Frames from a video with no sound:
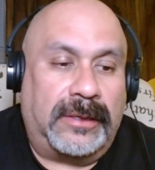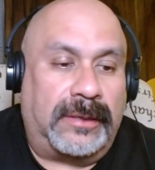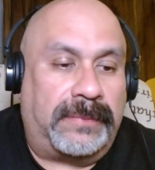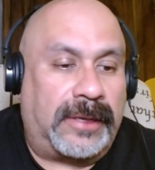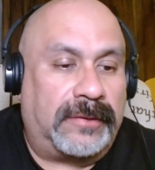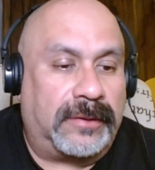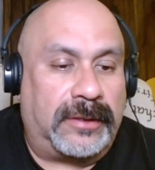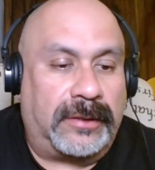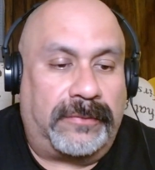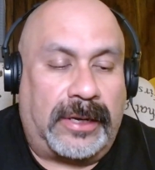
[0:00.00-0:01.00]
I'm
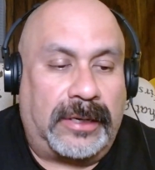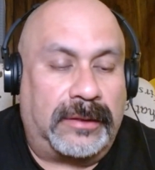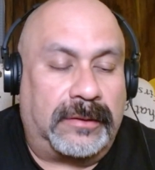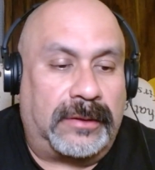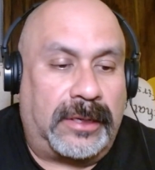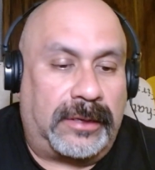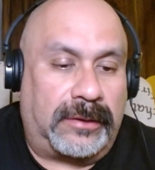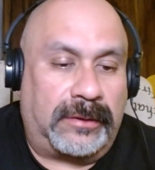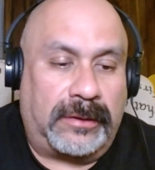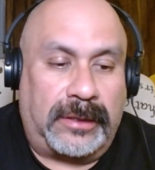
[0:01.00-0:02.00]
basically writing this
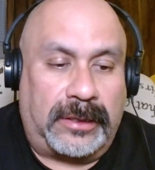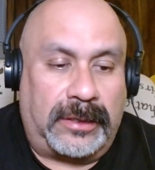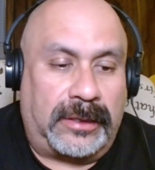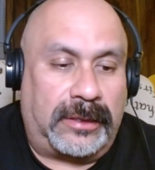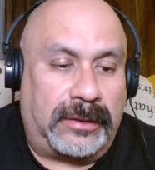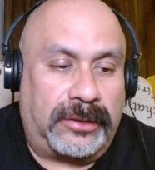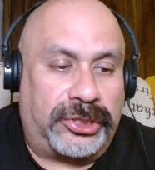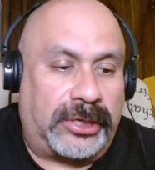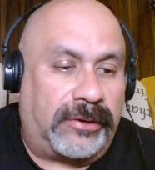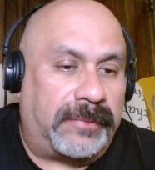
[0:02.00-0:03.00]
letter and
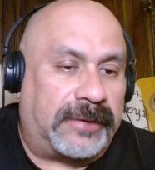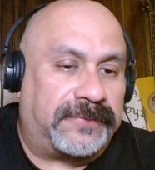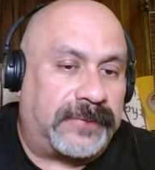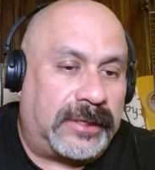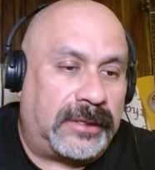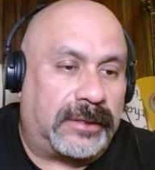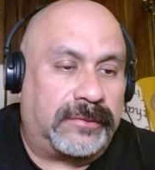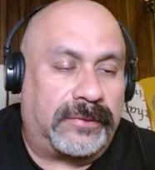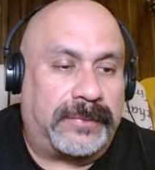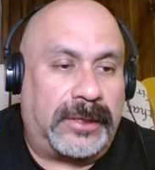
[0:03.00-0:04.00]
sharing my
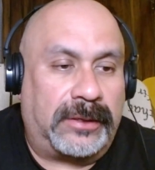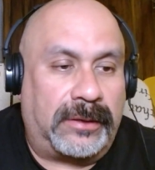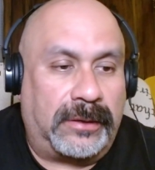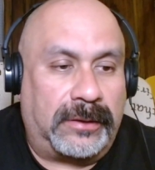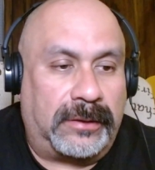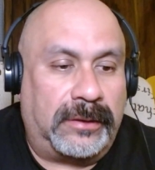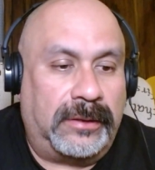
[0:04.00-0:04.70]
feelings with my daughter,